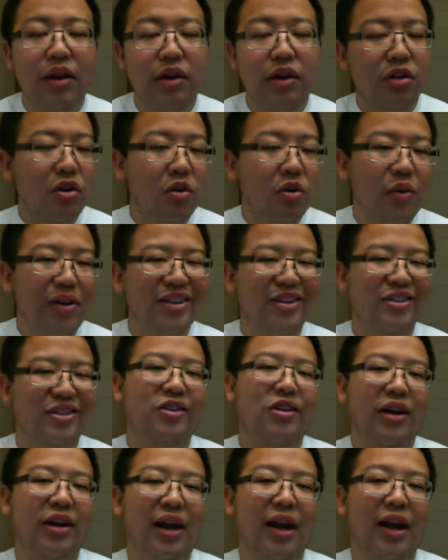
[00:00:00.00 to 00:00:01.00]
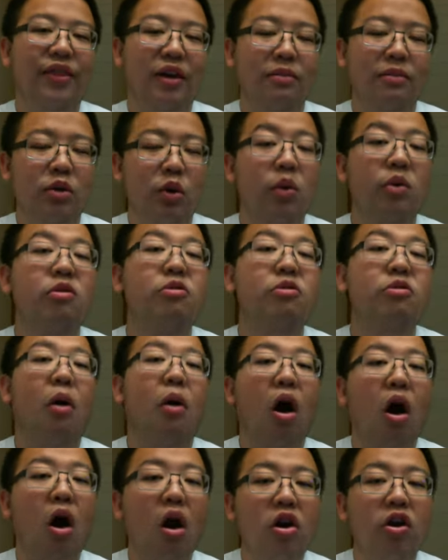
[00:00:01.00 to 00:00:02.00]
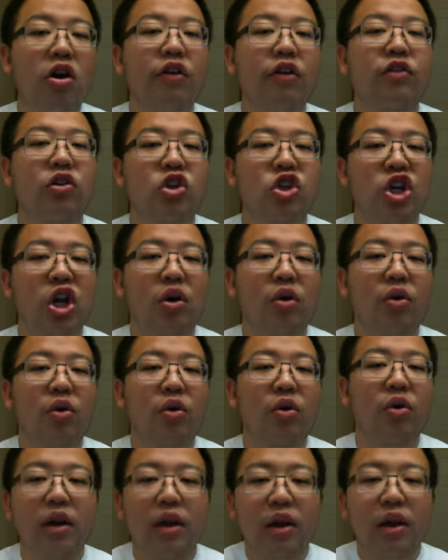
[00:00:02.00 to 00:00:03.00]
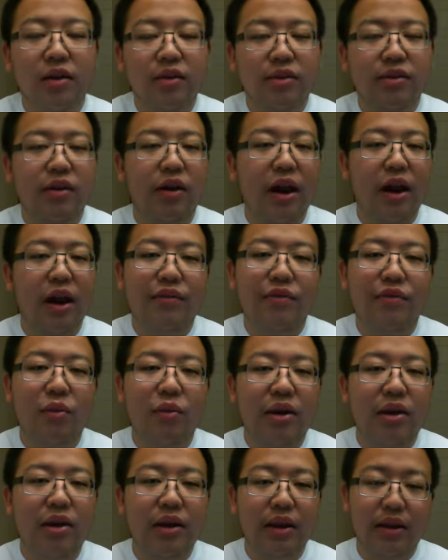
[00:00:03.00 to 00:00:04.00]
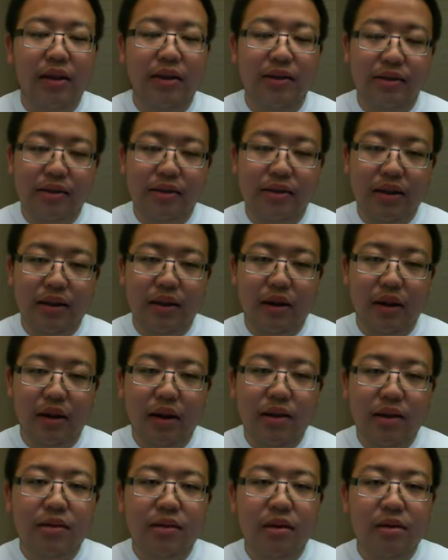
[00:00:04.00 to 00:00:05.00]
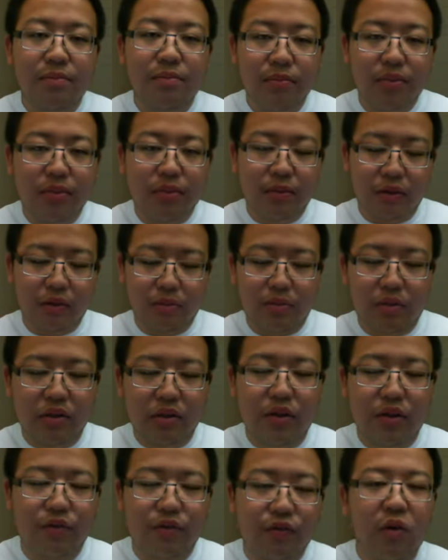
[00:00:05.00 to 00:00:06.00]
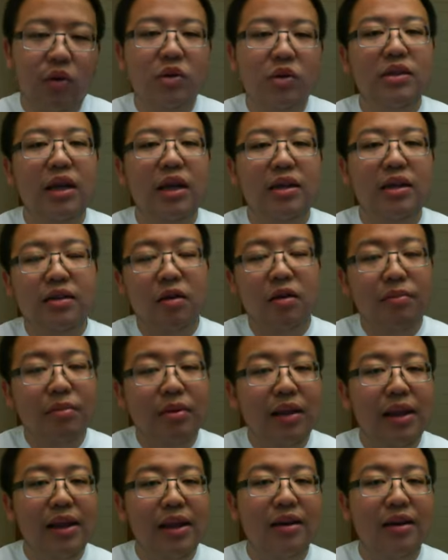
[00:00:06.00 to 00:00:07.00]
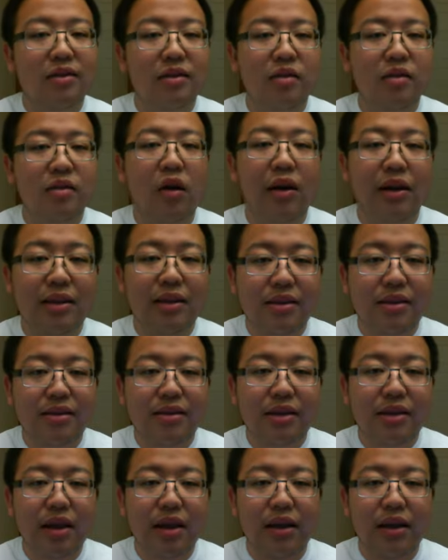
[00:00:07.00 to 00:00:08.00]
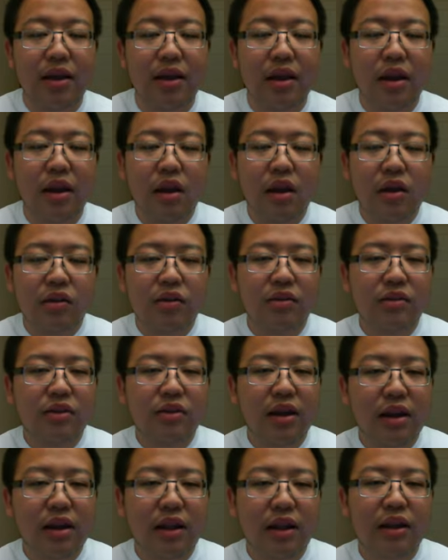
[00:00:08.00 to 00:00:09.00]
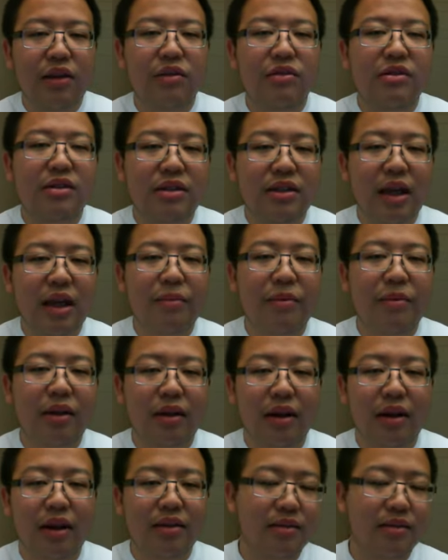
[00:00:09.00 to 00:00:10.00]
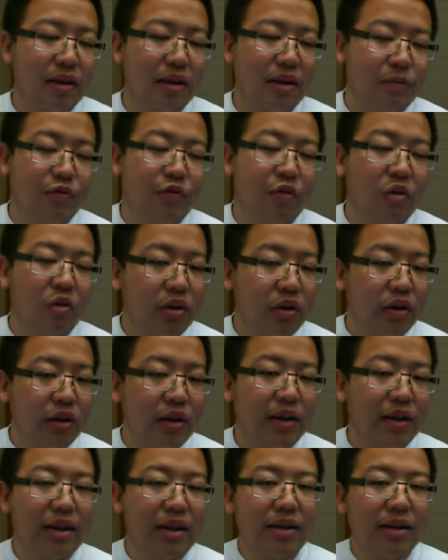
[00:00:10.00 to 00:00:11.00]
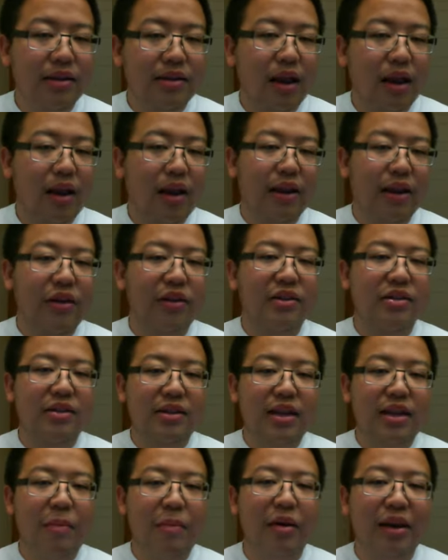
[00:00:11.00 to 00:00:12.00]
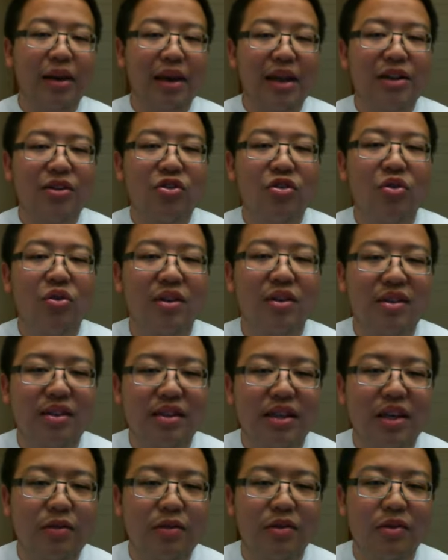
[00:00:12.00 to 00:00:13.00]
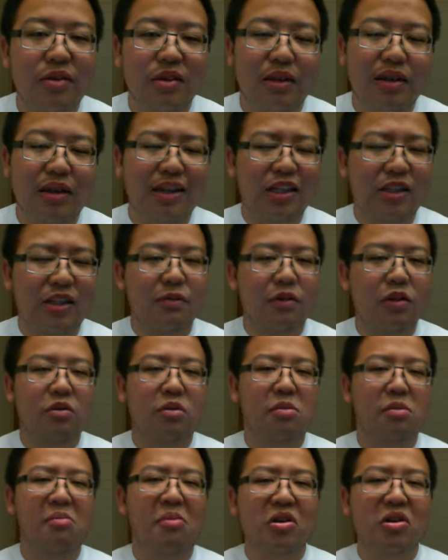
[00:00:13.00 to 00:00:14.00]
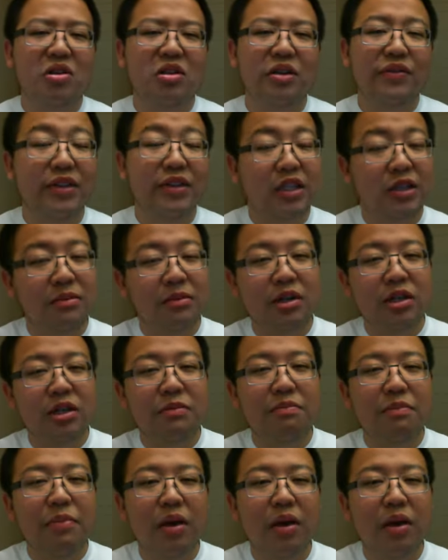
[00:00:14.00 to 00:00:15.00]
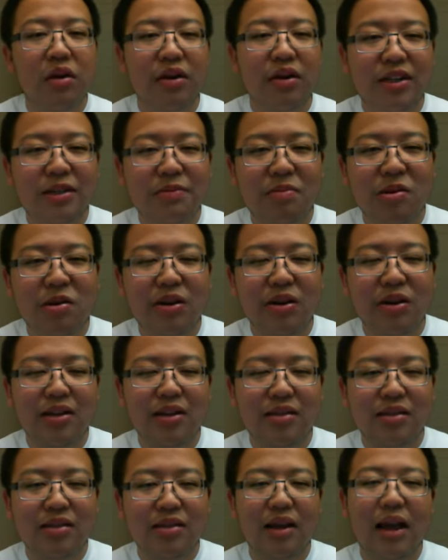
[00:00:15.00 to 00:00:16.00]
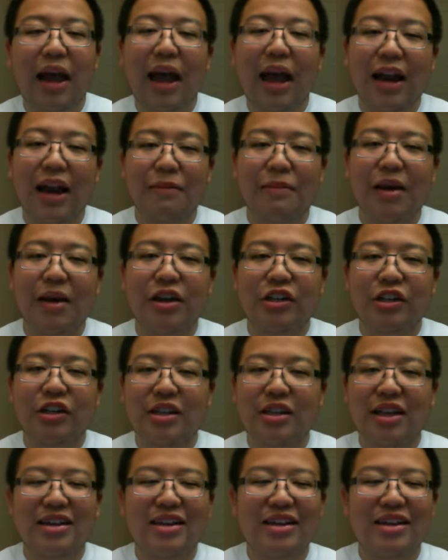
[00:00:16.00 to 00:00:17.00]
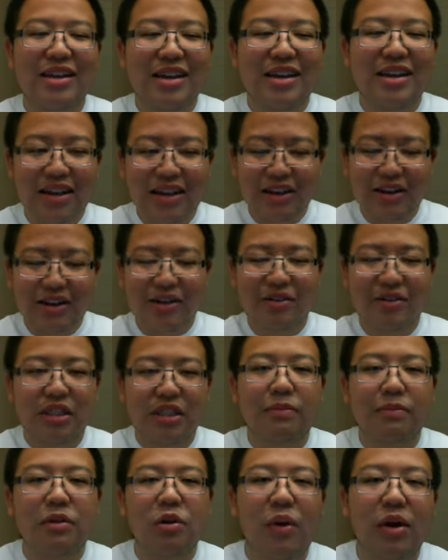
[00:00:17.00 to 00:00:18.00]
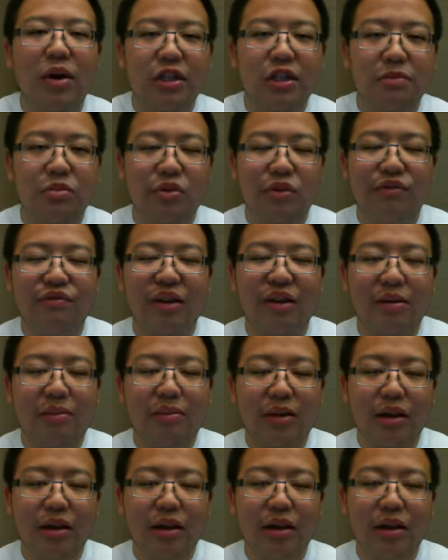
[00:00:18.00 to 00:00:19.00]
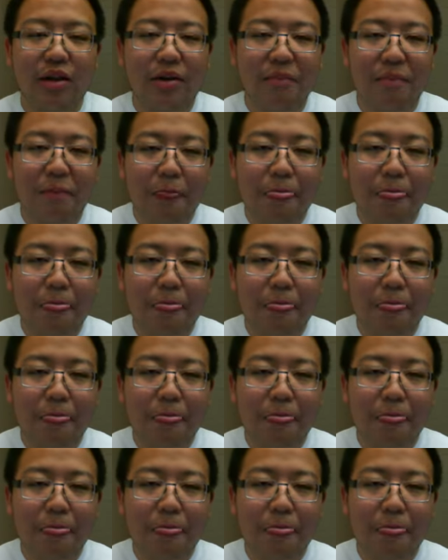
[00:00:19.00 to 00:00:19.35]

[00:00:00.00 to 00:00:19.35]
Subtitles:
You don't want to just look at them, you want to be part of the show. So everyone in the concert, pull their phones and start playing the song in sync. So it's kind of like you stepping, as I said before, it's kind of like you stepping into the sea of music. It's much immersive, it's a much better experience, I'd imagine, than simply watching Maroon 5 play up there.